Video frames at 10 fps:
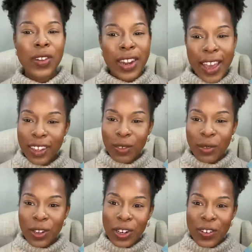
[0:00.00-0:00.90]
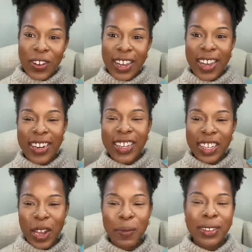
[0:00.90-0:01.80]
next we're gonna go ahead and
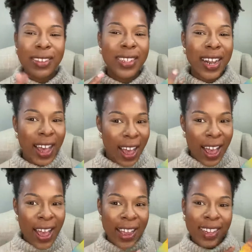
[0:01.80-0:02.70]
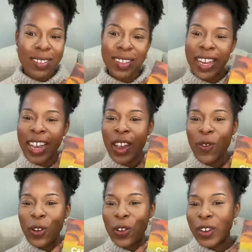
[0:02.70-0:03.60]
jump into the eyes,
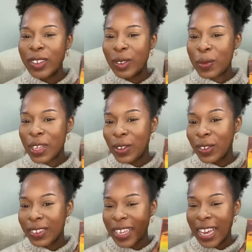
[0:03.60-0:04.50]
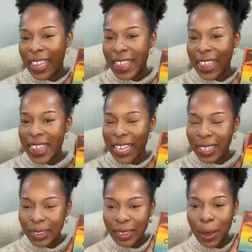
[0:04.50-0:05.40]
and we're going to be using
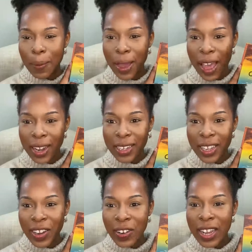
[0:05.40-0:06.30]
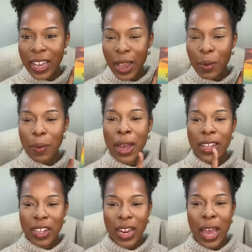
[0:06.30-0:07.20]
this palette here that came in my
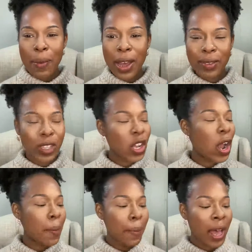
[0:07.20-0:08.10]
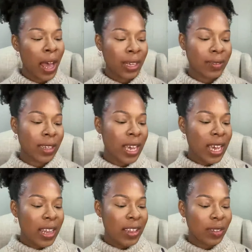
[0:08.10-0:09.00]
July BoxyCharm box.
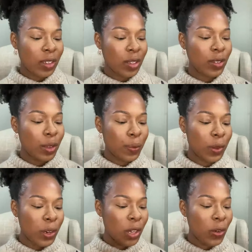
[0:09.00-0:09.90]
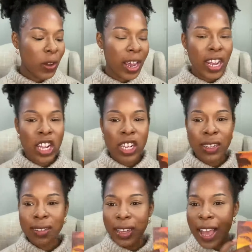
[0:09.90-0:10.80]
This is the Beauty
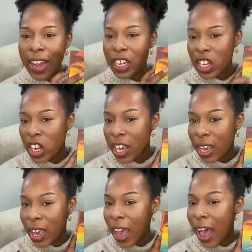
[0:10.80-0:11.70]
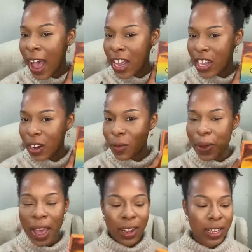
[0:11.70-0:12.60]
Creations Calichic eyeshadow
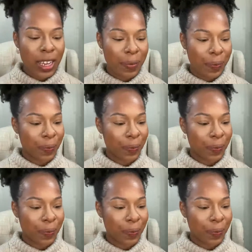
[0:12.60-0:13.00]
palette.